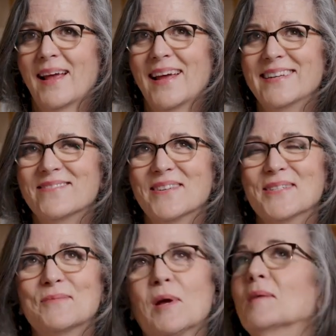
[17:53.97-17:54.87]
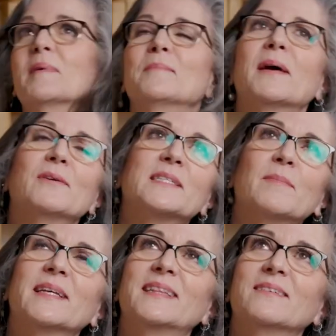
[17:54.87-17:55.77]
And when you talk about admiring
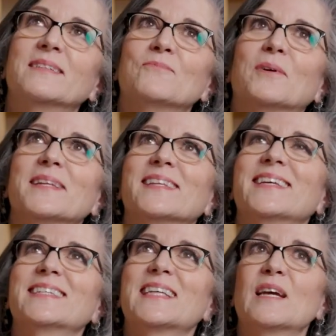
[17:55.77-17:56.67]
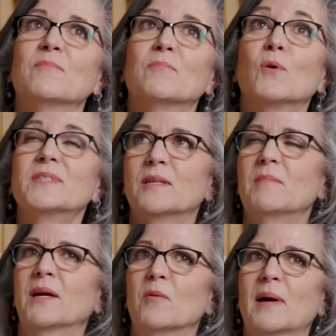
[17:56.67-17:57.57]
somebody, one of the things I most
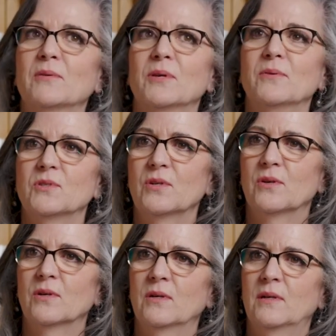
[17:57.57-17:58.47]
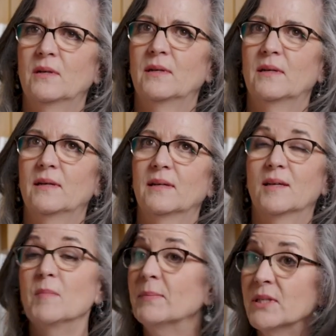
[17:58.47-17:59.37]
admire about you is your
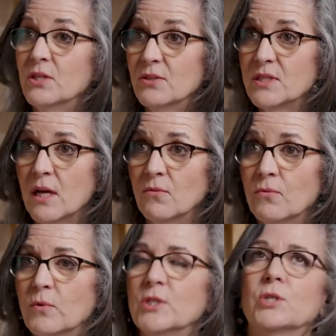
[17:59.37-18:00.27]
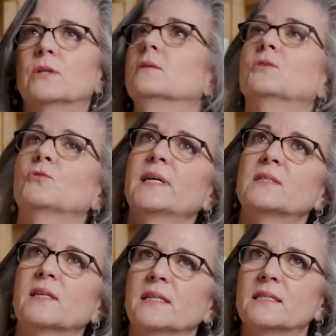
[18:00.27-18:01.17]
commitment to yourself, which
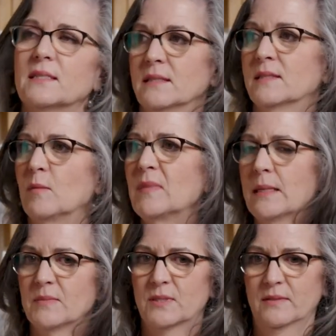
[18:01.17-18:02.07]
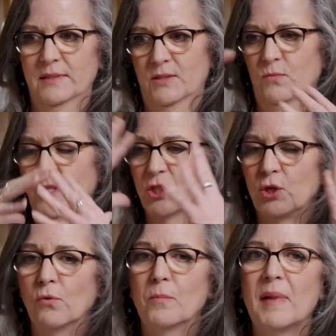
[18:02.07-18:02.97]
translates and sometimes is what's
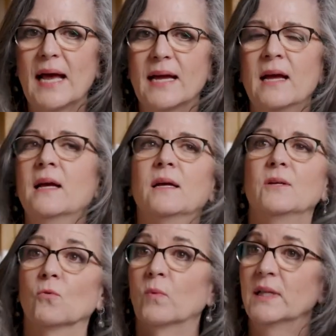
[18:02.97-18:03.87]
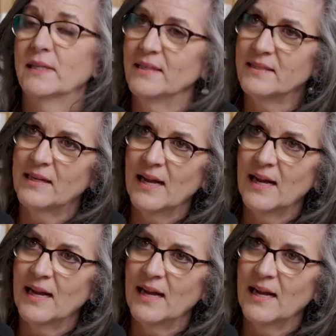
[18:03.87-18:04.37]
shown by your willingness to